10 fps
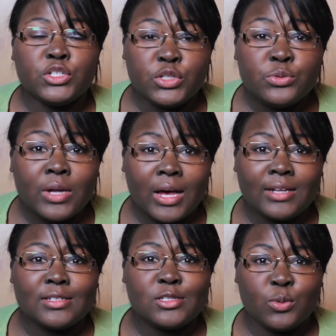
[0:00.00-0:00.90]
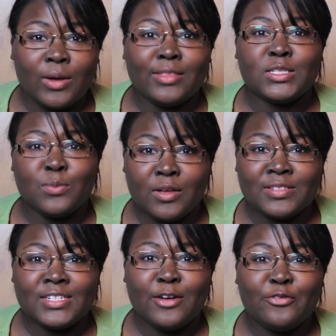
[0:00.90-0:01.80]
Do not sweat the small
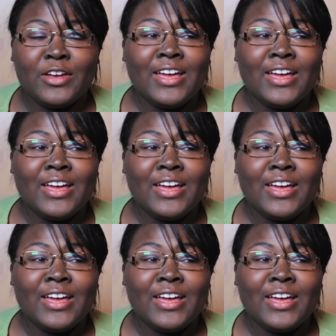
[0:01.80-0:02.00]
stuff.